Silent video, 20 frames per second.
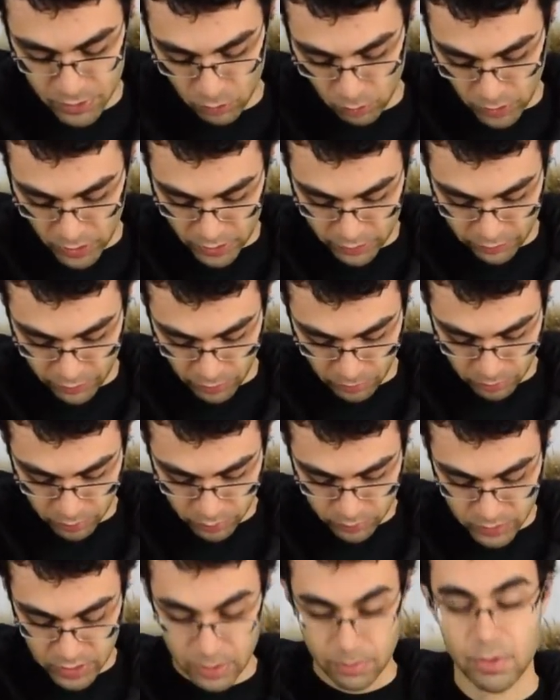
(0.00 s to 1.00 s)
the wind from
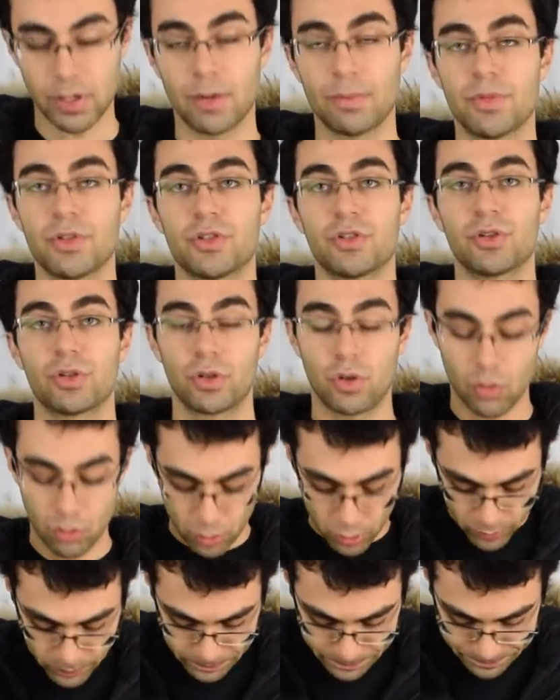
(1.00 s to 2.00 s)
seeping up into your
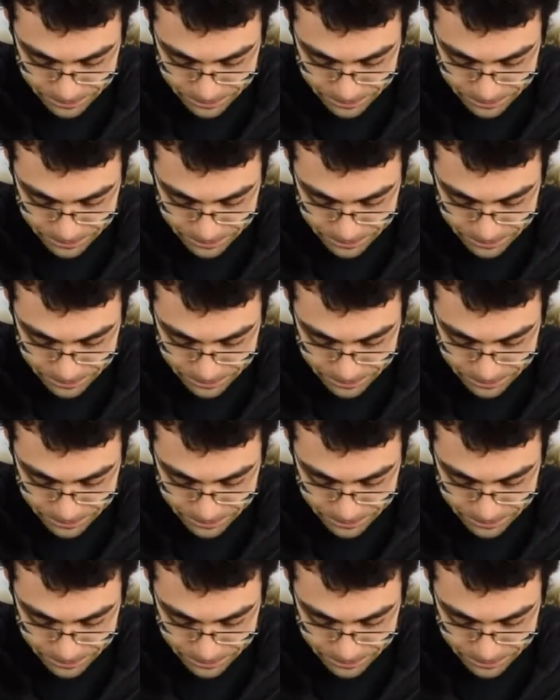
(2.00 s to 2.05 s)
core.